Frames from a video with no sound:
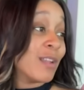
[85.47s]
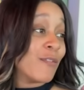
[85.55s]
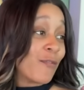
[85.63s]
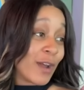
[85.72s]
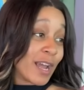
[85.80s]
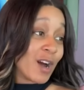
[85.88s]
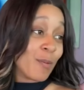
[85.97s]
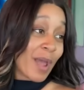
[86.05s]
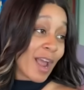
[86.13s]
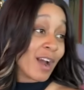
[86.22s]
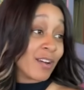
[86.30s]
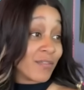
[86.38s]
little friend go pay
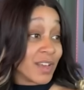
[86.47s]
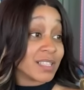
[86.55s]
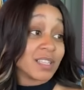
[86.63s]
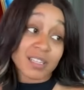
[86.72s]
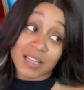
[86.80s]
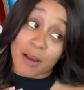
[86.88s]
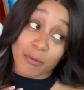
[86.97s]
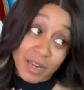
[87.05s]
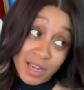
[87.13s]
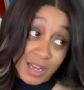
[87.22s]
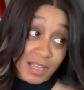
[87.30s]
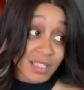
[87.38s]
her a visit because I really
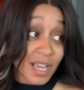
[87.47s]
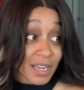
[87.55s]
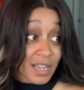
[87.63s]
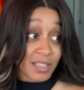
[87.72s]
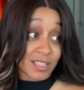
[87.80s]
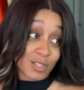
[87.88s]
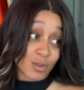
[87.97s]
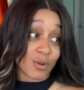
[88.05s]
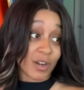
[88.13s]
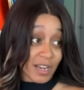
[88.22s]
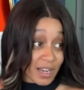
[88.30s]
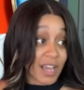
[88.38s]
couldn't say nothing to her.
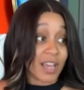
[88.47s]
And